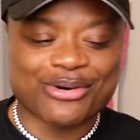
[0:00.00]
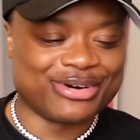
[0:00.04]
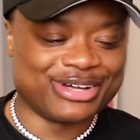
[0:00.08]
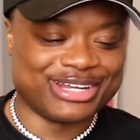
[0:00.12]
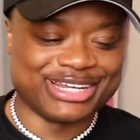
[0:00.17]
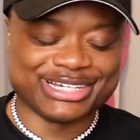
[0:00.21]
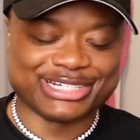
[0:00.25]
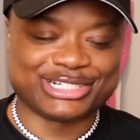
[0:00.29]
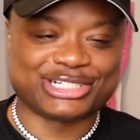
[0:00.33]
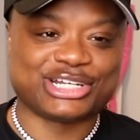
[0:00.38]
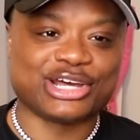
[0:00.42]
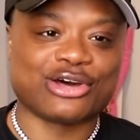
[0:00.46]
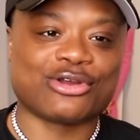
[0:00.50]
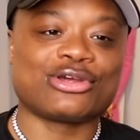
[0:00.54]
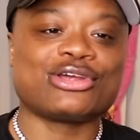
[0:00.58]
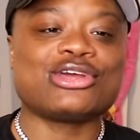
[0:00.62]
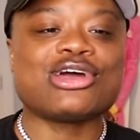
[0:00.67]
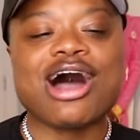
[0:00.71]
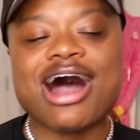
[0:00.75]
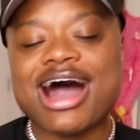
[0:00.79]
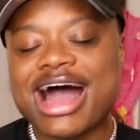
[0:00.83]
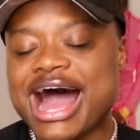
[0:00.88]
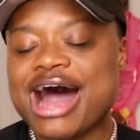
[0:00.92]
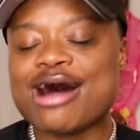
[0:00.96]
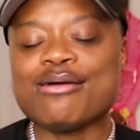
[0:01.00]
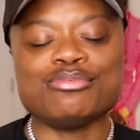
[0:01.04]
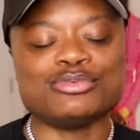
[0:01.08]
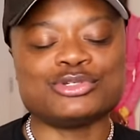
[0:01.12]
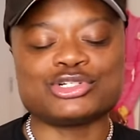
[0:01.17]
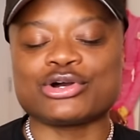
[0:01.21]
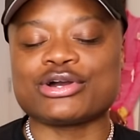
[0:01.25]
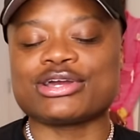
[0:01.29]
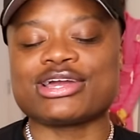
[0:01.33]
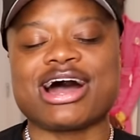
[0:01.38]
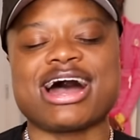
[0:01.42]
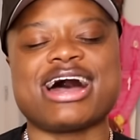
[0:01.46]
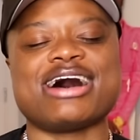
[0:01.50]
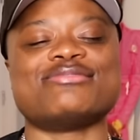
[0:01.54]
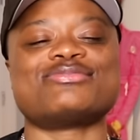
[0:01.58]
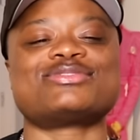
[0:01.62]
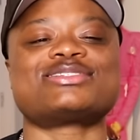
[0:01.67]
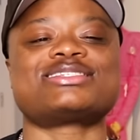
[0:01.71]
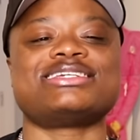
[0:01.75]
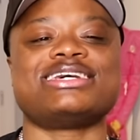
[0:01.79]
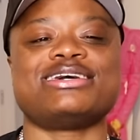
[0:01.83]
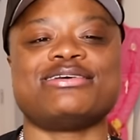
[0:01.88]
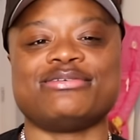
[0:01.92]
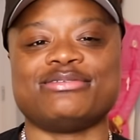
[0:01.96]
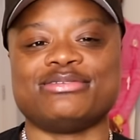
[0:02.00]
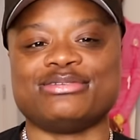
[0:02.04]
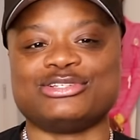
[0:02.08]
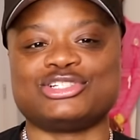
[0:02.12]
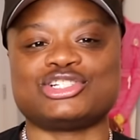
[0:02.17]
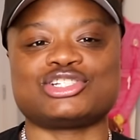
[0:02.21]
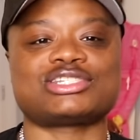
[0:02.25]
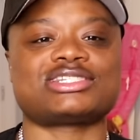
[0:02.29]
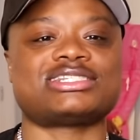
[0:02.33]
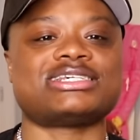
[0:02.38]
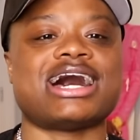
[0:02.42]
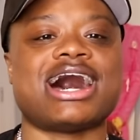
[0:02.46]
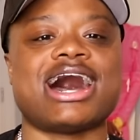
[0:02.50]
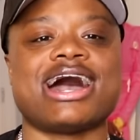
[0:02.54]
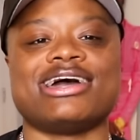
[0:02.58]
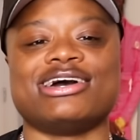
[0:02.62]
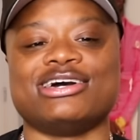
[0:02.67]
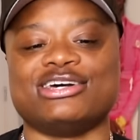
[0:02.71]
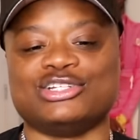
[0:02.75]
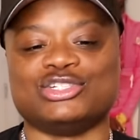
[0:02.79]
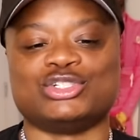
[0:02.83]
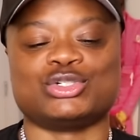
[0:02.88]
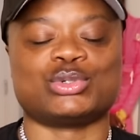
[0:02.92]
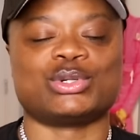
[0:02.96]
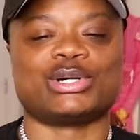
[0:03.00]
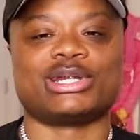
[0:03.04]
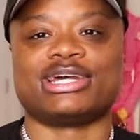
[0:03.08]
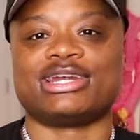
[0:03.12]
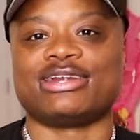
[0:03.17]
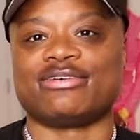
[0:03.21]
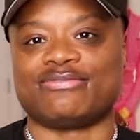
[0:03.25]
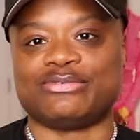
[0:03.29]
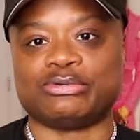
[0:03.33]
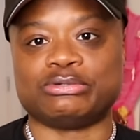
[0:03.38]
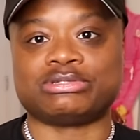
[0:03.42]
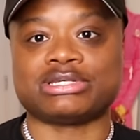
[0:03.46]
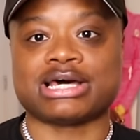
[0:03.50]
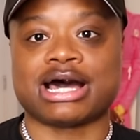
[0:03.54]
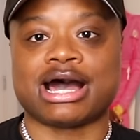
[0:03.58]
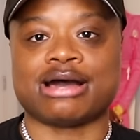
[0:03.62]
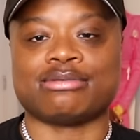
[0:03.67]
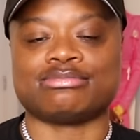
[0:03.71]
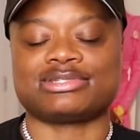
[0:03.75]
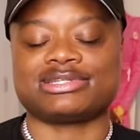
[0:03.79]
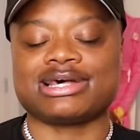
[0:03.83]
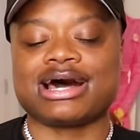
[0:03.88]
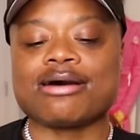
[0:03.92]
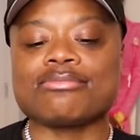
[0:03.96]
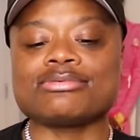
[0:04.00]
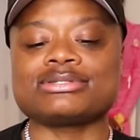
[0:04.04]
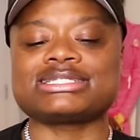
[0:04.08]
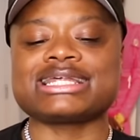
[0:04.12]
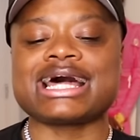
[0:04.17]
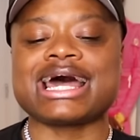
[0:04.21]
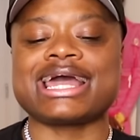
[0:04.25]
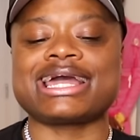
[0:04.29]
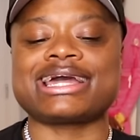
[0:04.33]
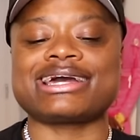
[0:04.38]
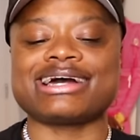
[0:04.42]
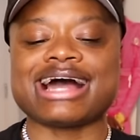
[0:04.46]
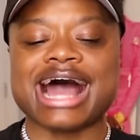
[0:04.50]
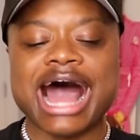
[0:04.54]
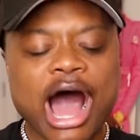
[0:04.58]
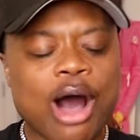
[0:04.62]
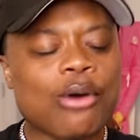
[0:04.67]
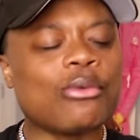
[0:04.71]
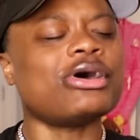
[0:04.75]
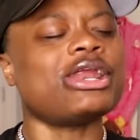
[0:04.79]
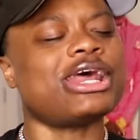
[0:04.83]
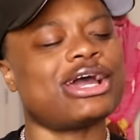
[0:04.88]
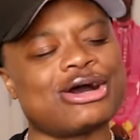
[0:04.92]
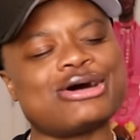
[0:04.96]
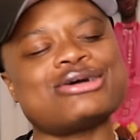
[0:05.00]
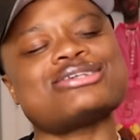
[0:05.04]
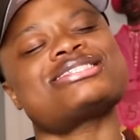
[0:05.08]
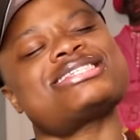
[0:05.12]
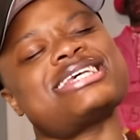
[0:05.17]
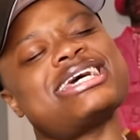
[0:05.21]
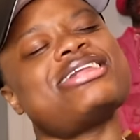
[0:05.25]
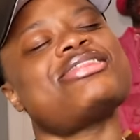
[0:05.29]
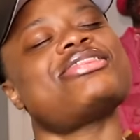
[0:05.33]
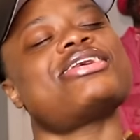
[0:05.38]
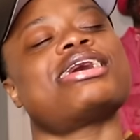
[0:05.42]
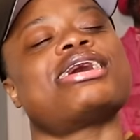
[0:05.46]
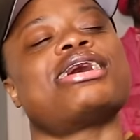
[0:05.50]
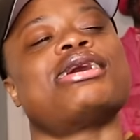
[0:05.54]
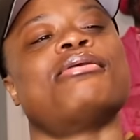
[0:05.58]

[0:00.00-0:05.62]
This channel, y'all, I'm sure y'all have seen Josiah and Jordan a few times, so I was like, I want to go see